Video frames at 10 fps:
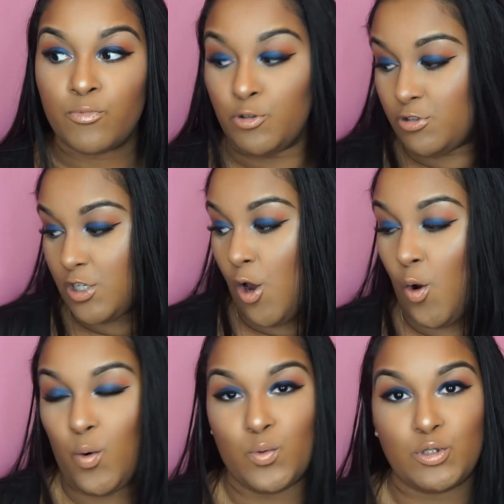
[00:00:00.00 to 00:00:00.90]
used to
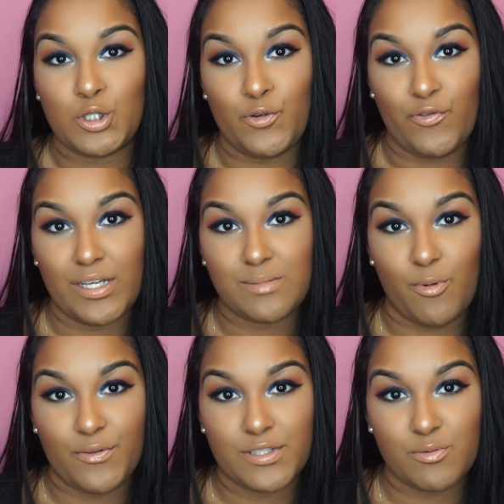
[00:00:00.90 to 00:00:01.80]
own Too Faced
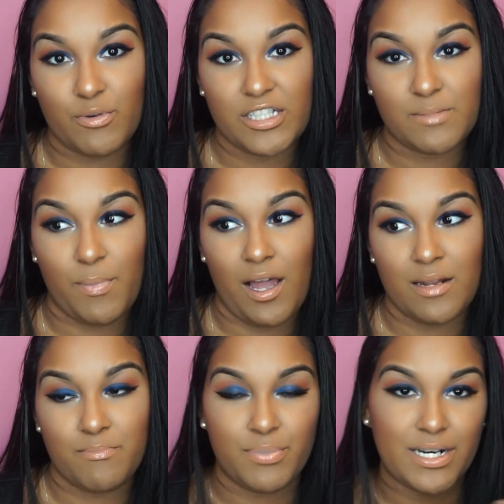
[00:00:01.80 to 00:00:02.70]
Born This Way spot,